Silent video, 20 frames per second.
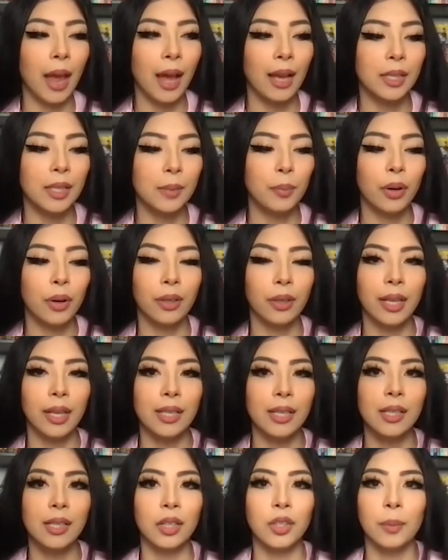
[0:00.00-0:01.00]
put
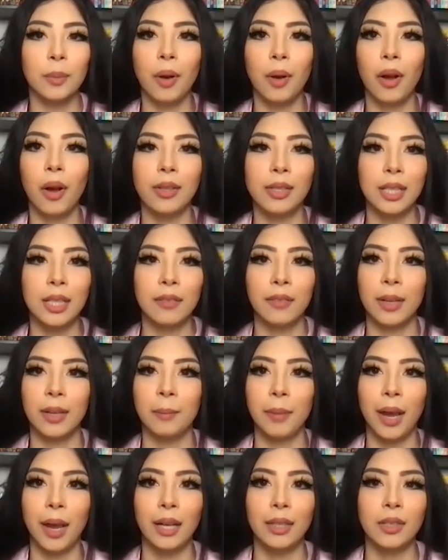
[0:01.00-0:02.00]
like such a positive
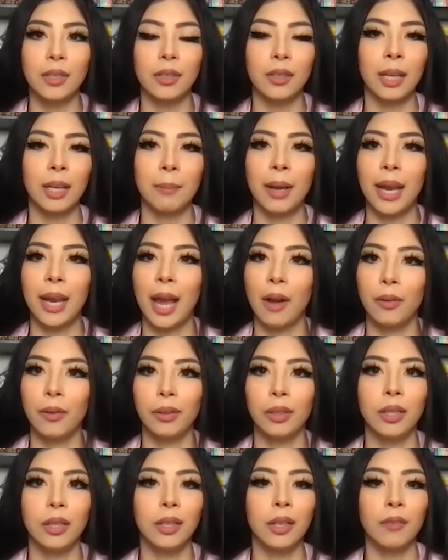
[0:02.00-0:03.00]
impact on like my
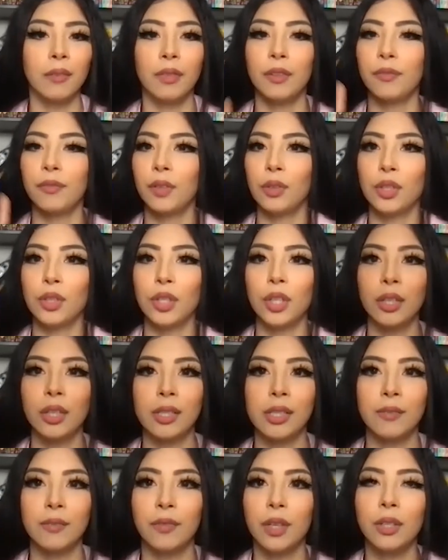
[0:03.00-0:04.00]
outlook of the future.
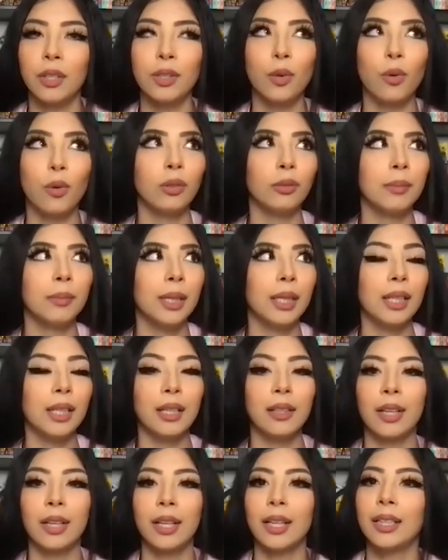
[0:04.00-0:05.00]
Because if you had told
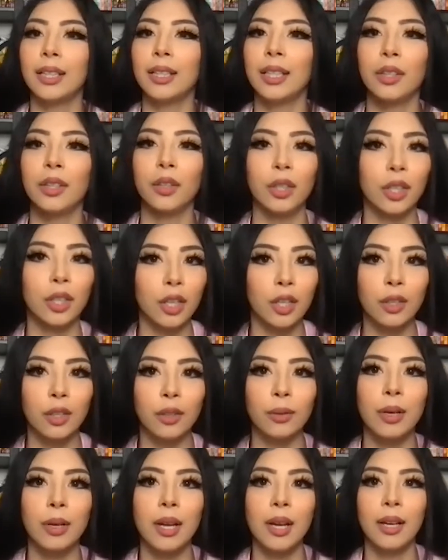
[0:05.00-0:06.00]
me like a year
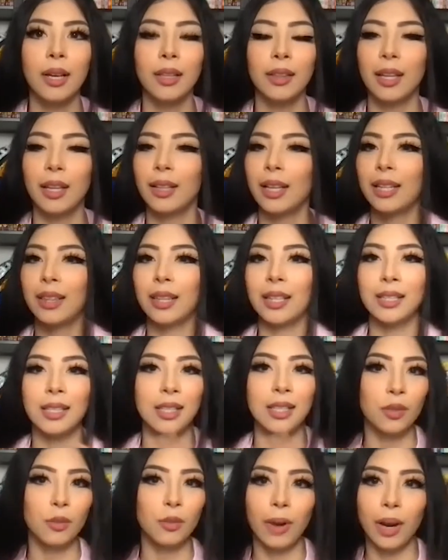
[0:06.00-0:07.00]
ago that like
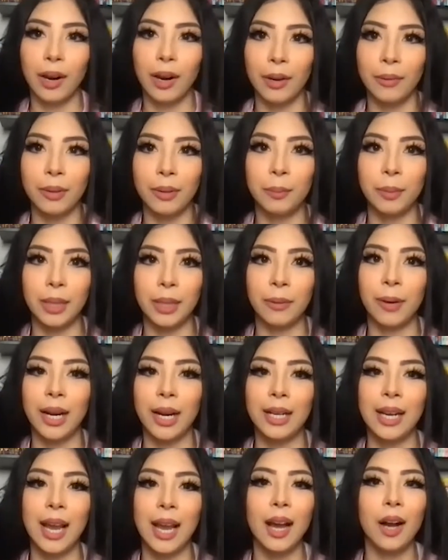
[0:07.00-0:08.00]
this is where I would be
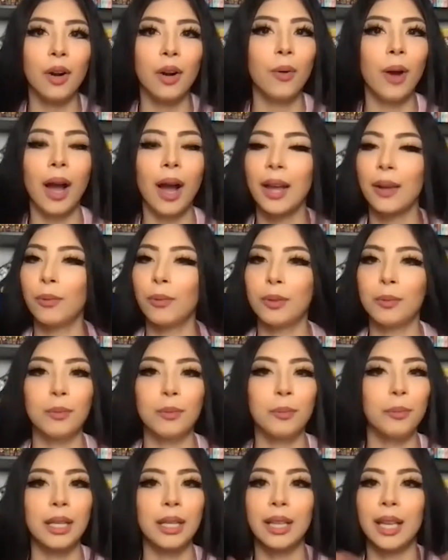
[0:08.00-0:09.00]
right now, I
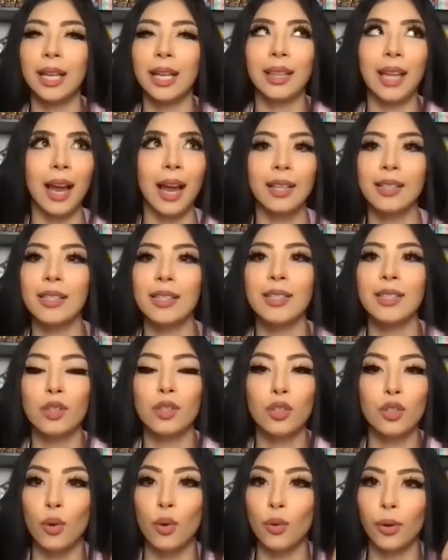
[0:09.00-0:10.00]
would be like, that's
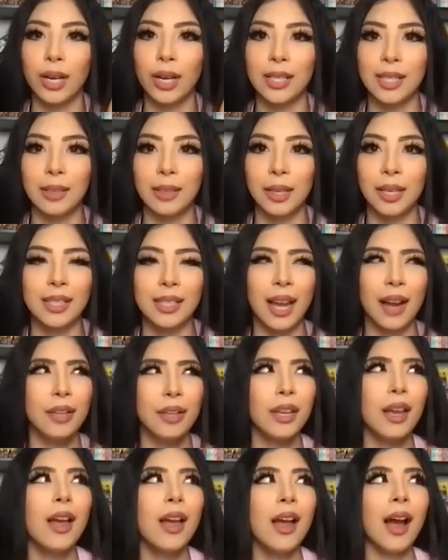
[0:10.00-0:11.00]
so crazy. Because
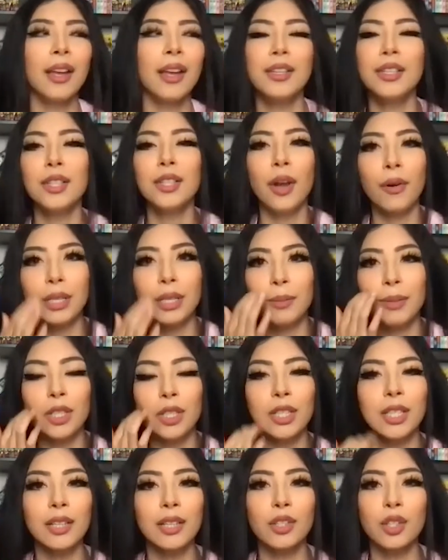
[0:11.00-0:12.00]
I used to always be
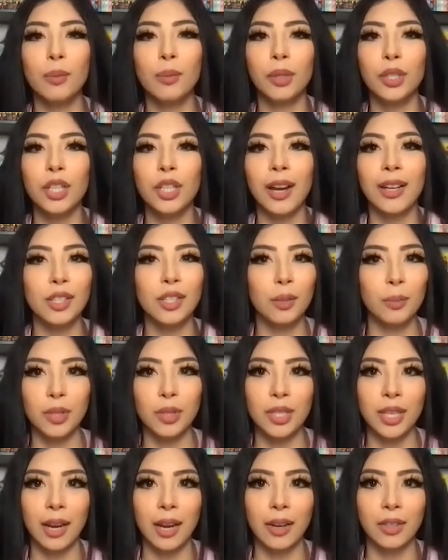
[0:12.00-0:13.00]
just like super shy and super
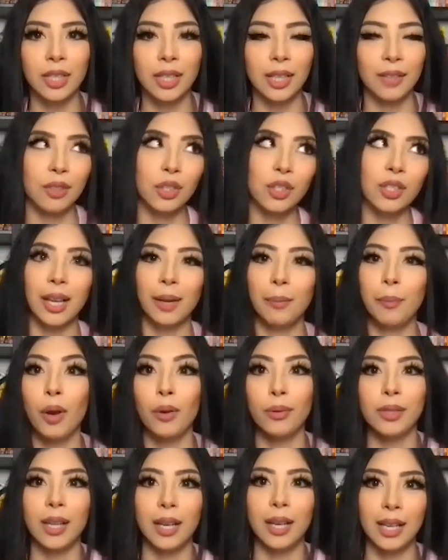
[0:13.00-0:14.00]
scared to even just like
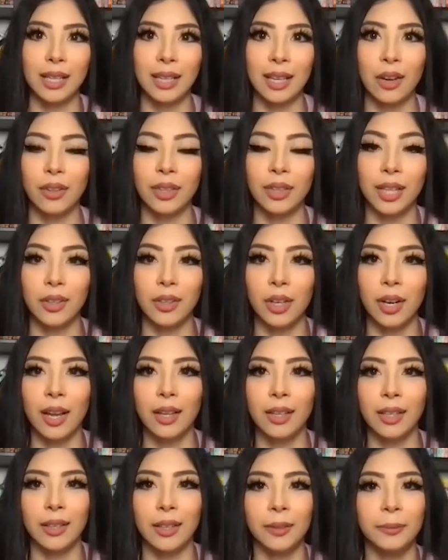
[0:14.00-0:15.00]
post anything on the
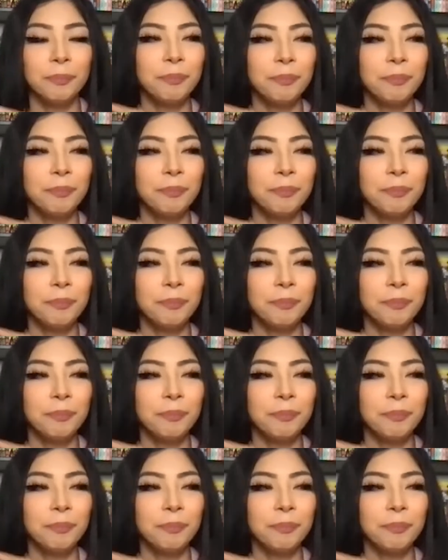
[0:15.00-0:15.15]
internet, you know?